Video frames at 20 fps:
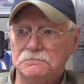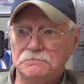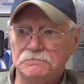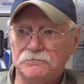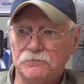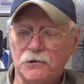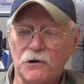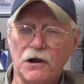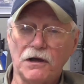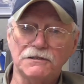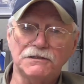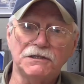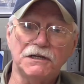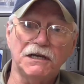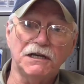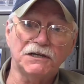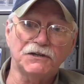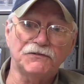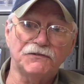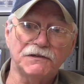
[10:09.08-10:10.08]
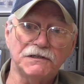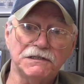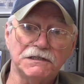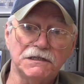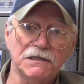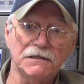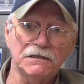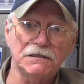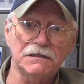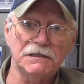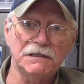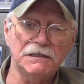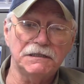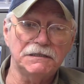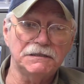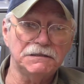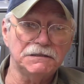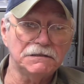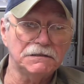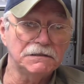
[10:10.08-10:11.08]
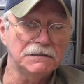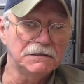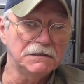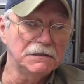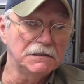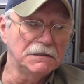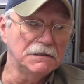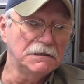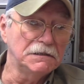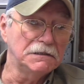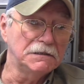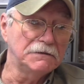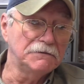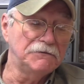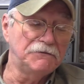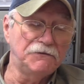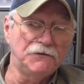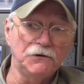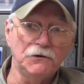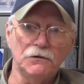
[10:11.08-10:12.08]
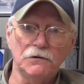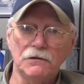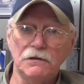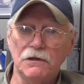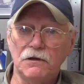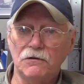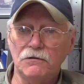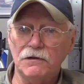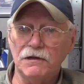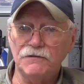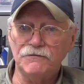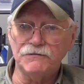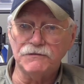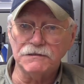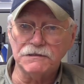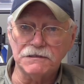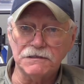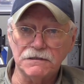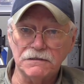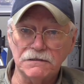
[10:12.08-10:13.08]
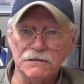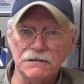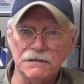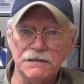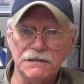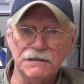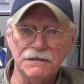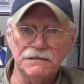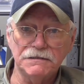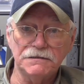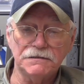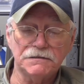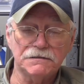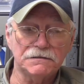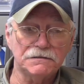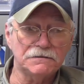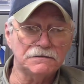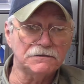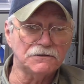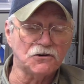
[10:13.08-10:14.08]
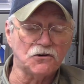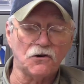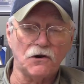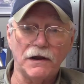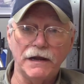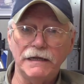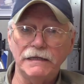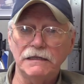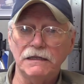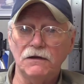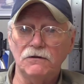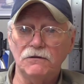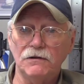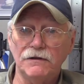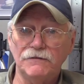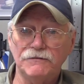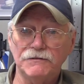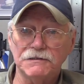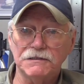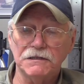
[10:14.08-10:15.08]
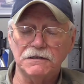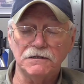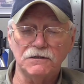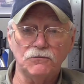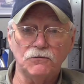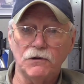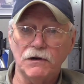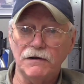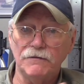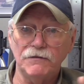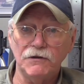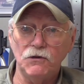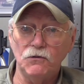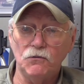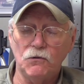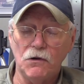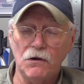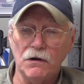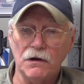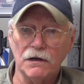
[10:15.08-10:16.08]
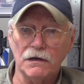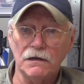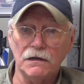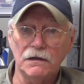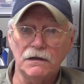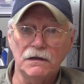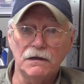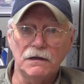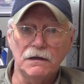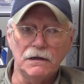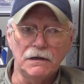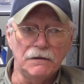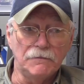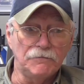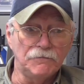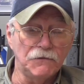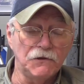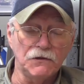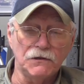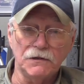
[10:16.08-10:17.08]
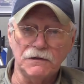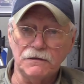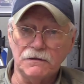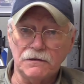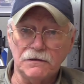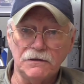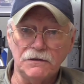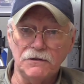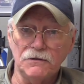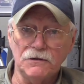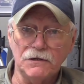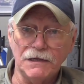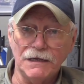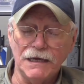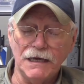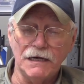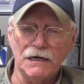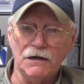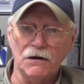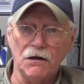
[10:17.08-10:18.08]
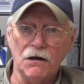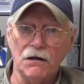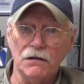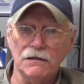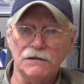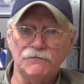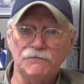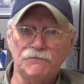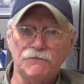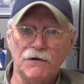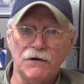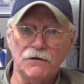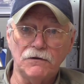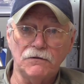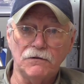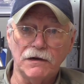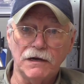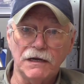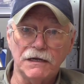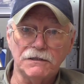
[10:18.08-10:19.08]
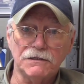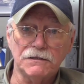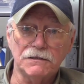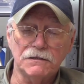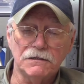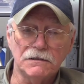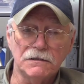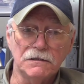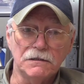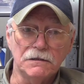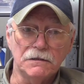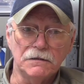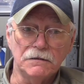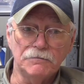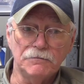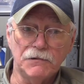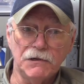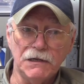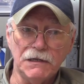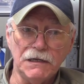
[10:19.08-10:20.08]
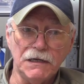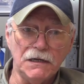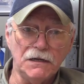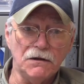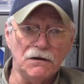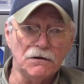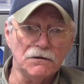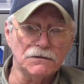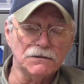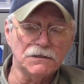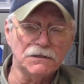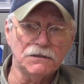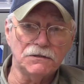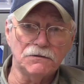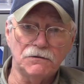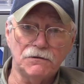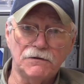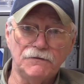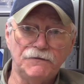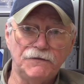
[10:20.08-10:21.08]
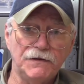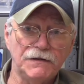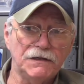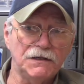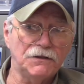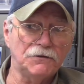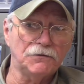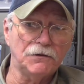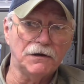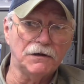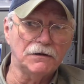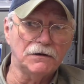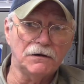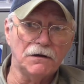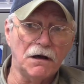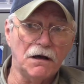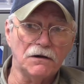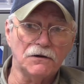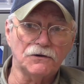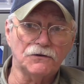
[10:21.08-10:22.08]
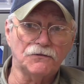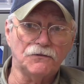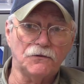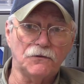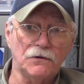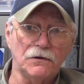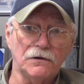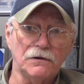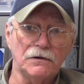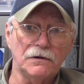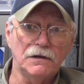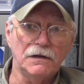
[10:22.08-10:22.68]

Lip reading: process facilities, fuel loading facilities, train loading facilities, whatever you want. You can get it all in photo etch, but it can cost you $250, $300 for it.